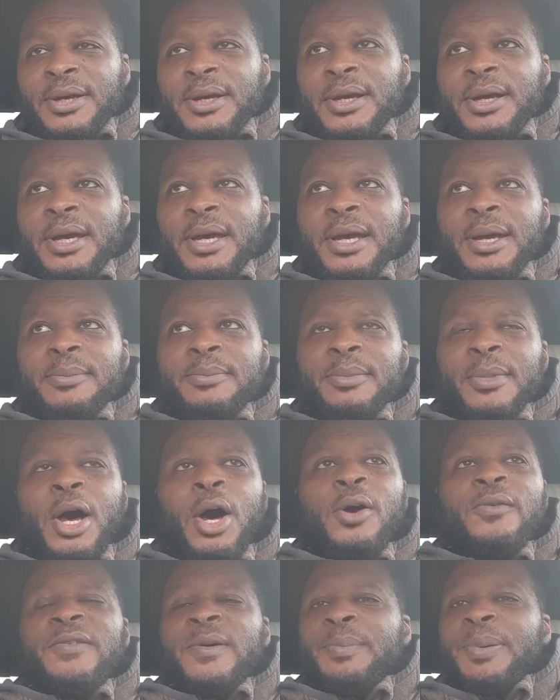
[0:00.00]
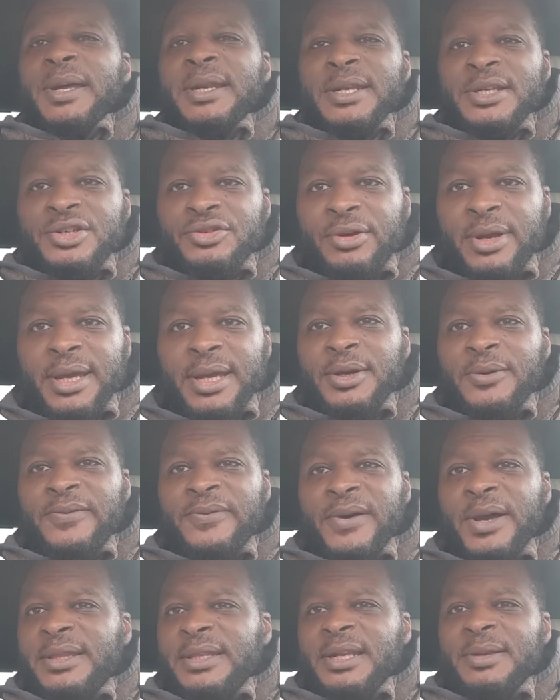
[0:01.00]
um, over penetrating,
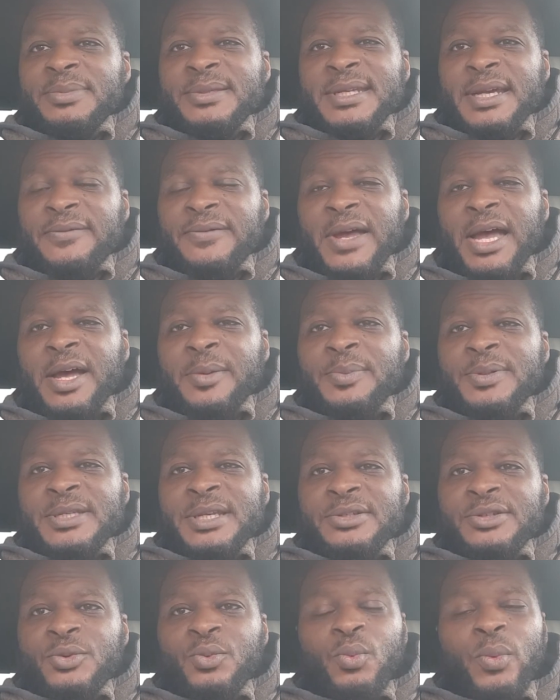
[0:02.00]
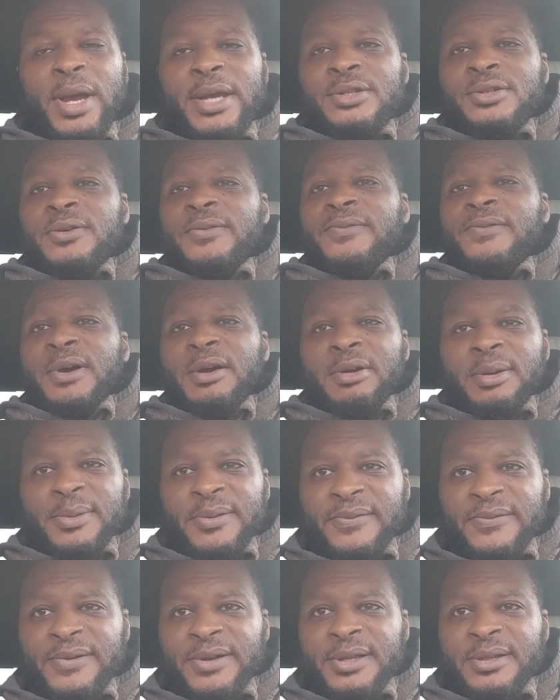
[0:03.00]
finding himself out of position way too far up the
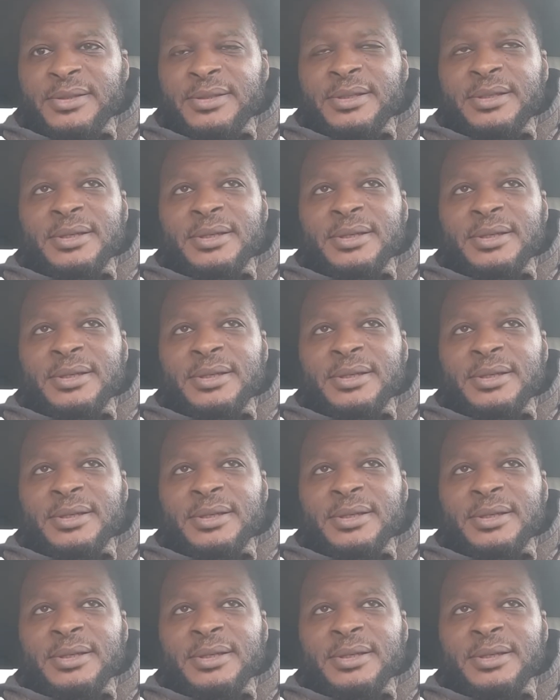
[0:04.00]
field.